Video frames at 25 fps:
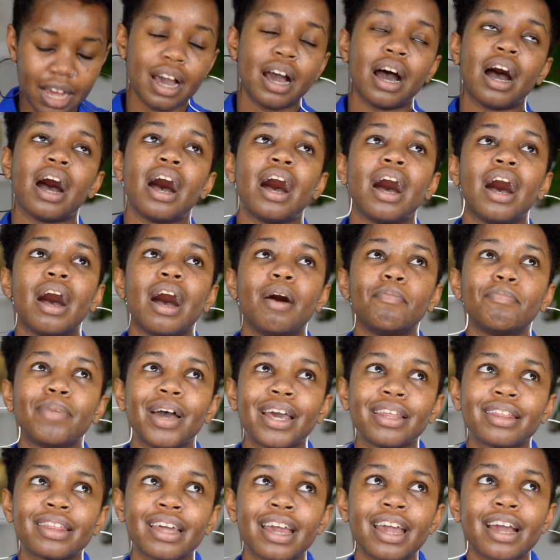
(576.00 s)

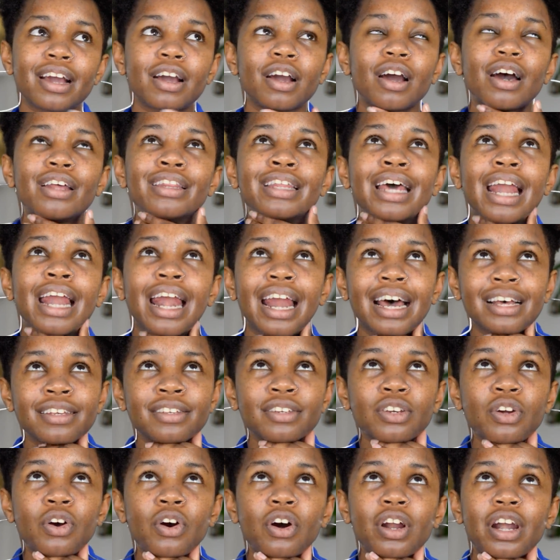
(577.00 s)
I think the
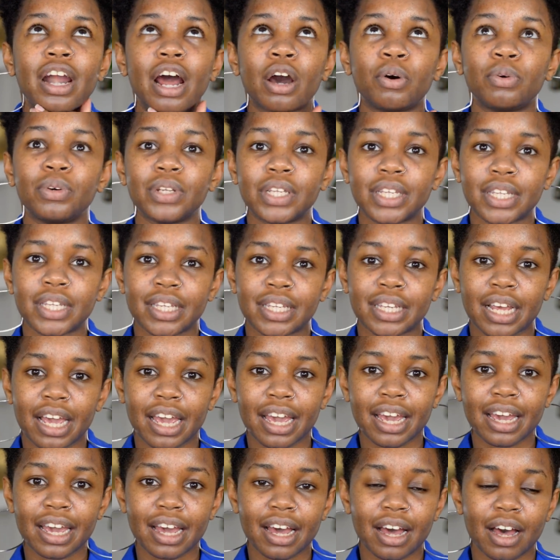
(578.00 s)
last con I would
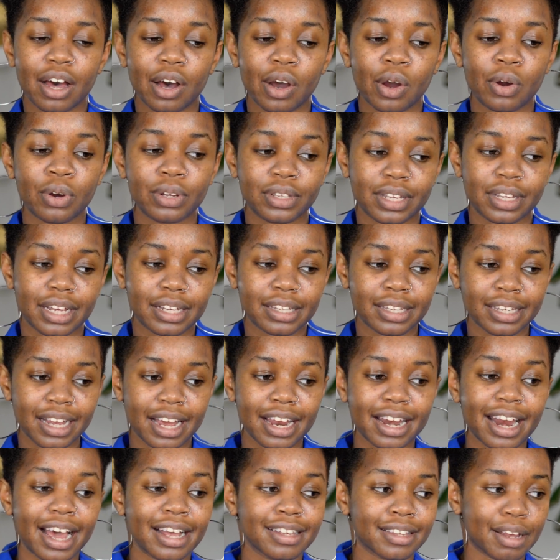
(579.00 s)
say because I
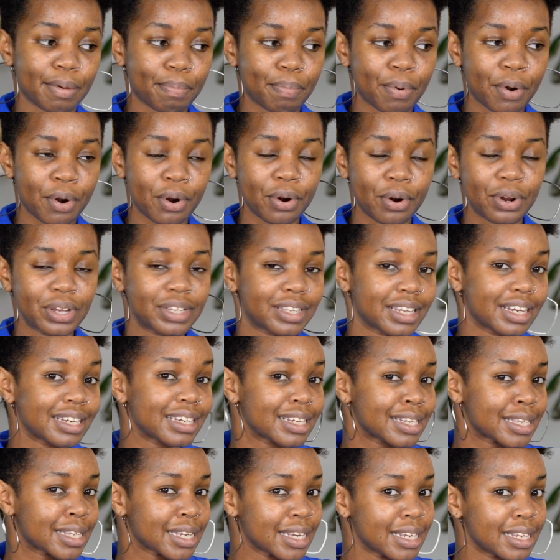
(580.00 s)
said as a pro is that
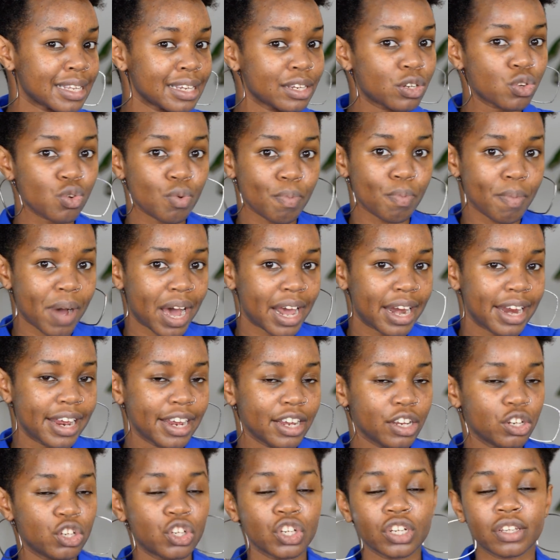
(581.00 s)
it's easy to
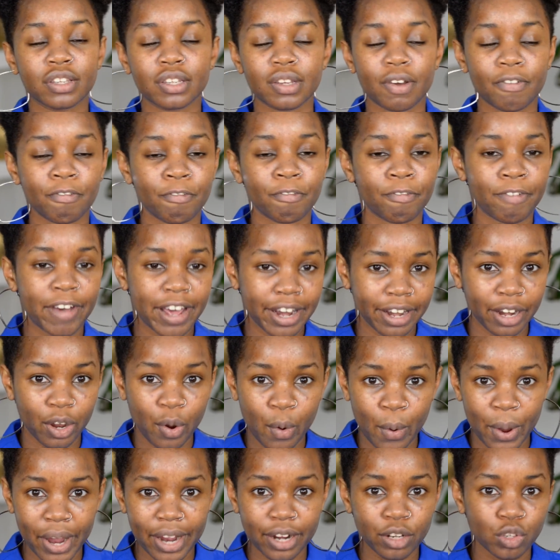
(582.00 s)
manage, it's
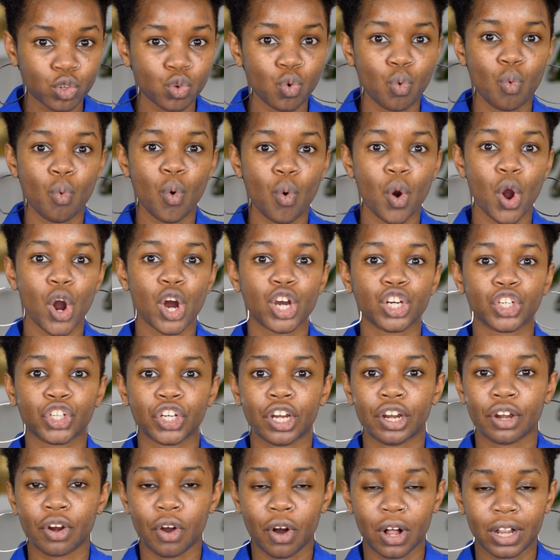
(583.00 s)
very quick to wash
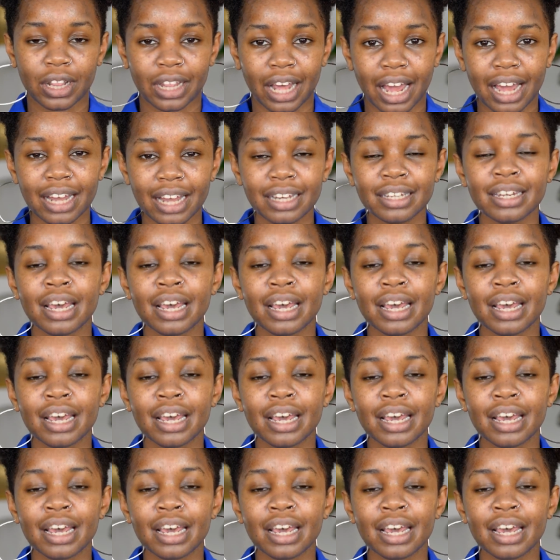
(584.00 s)
and all that,